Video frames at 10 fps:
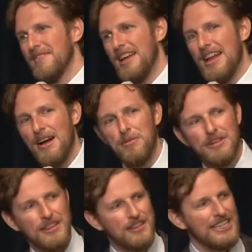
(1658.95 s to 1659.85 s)
and how one
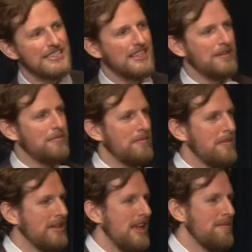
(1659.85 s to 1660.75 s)
of the things that
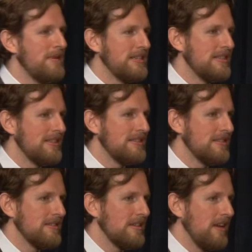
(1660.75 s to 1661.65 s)
made the M P
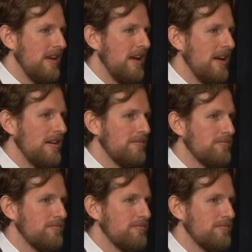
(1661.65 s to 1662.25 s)
six uh,